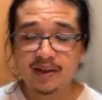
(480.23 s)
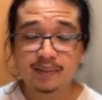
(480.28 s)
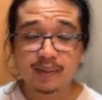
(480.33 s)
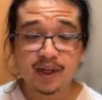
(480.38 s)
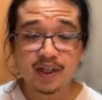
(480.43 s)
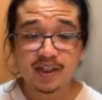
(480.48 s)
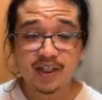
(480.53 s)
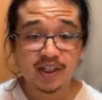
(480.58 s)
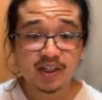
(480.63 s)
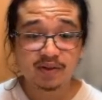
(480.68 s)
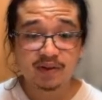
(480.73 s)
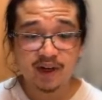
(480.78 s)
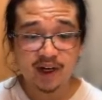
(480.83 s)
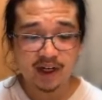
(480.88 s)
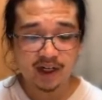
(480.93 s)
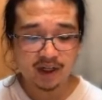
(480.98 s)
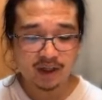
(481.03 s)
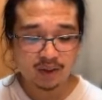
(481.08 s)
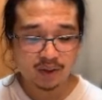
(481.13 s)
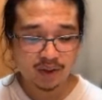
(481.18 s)
because it's very
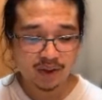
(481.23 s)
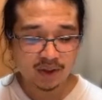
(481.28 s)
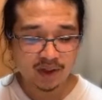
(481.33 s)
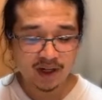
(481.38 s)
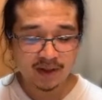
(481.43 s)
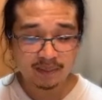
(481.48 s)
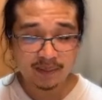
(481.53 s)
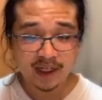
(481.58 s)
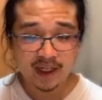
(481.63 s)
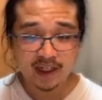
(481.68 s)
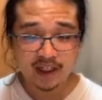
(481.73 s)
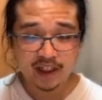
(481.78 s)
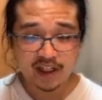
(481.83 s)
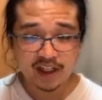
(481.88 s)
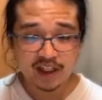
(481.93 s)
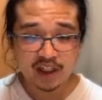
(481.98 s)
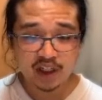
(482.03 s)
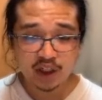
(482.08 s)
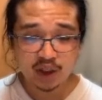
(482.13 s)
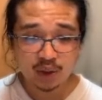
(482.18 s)
close. So let me
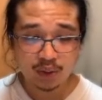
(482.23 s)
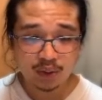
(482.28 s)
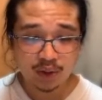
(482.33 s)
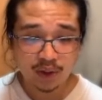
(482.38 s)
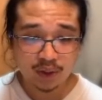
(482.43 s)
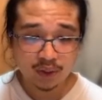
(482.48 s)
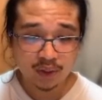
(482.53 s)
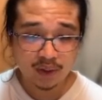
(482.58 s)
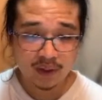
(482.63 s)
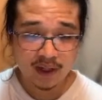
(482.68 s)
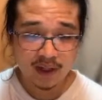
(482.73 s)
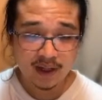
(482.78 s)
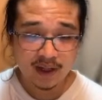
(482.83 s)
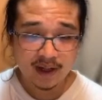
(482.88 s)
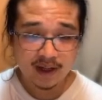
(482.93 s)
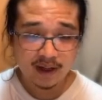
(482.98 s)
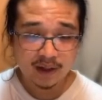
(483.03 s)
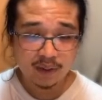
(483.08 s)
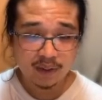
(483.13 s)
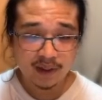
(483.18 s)
just show you
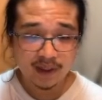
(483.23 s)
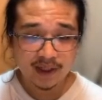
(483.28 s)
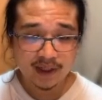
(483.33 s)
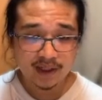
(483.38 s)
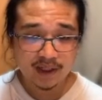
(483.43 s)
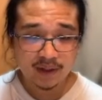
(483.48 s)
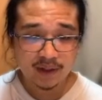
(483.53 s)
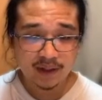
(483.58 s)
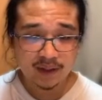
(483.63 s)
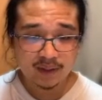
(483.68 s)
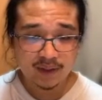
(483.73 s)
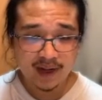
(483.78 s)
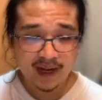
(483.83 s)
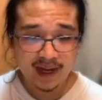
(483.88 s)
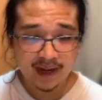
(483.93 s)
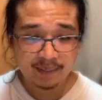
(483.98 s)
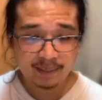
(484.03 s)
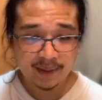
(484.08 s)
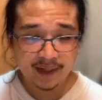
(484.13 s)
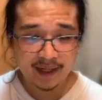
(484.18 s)
what is going to
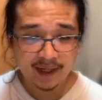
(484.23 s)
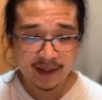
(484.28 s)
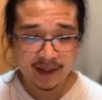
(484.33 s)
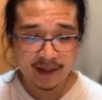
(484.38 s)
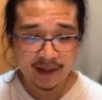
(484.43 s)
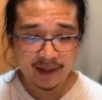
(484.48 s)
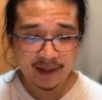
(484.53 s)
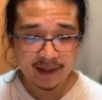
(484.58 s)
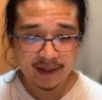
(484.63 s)
happen.